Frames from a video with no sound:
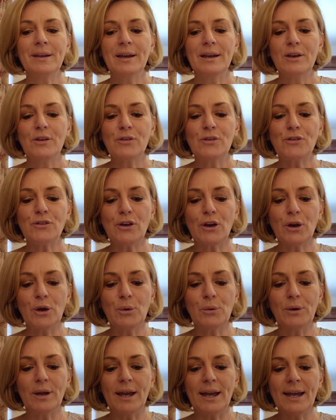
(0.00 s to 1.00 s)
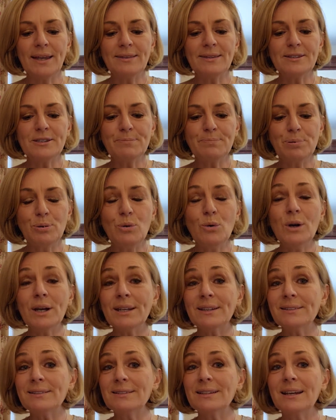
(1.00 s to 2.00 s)
So at this
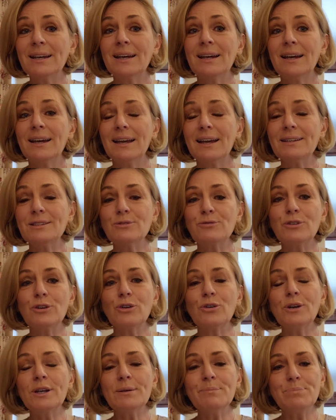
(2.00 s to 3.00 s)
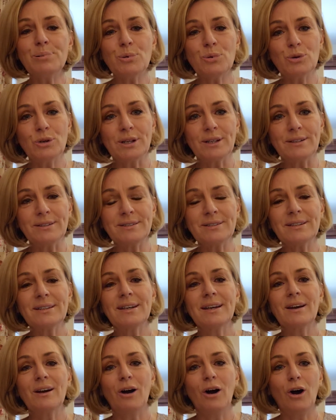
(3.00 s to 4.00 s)
point, it's very important
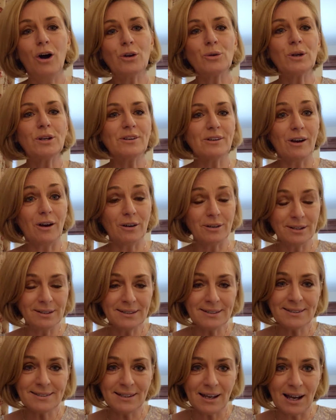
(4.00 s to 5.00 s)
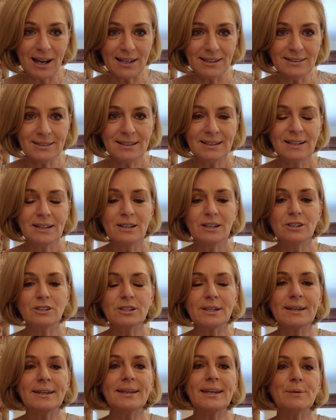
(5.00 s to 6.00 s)
on an aside to
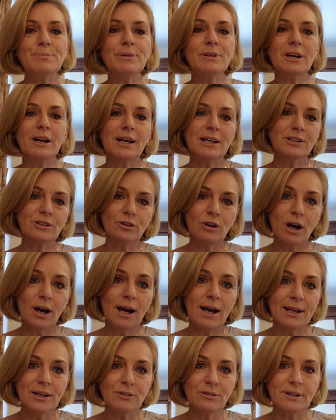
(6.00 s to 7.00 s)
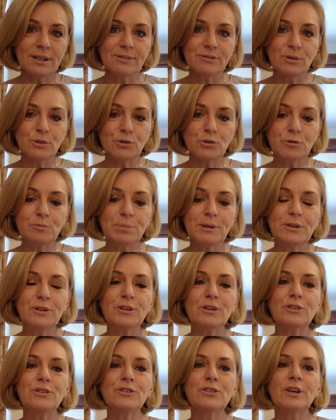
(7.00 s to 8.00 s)
keep an eye on your iron levels,
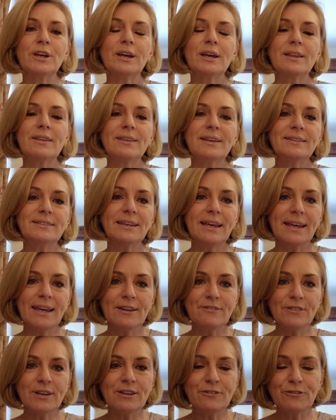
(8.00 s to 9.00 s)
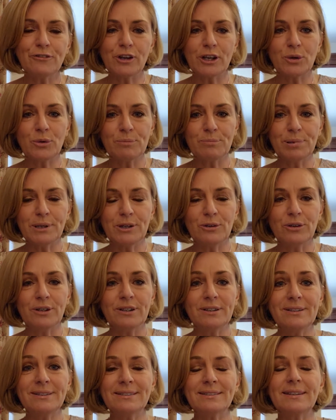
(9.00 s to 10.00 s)
because these heavy frequent
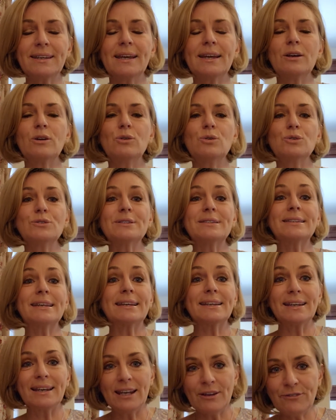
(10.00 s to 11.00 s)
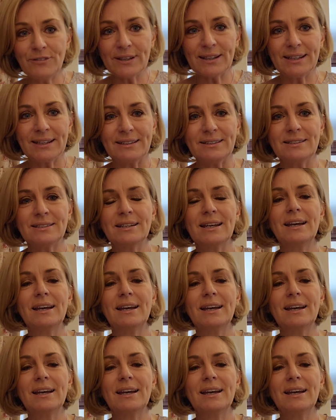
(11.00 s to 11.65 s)
periods can cause significant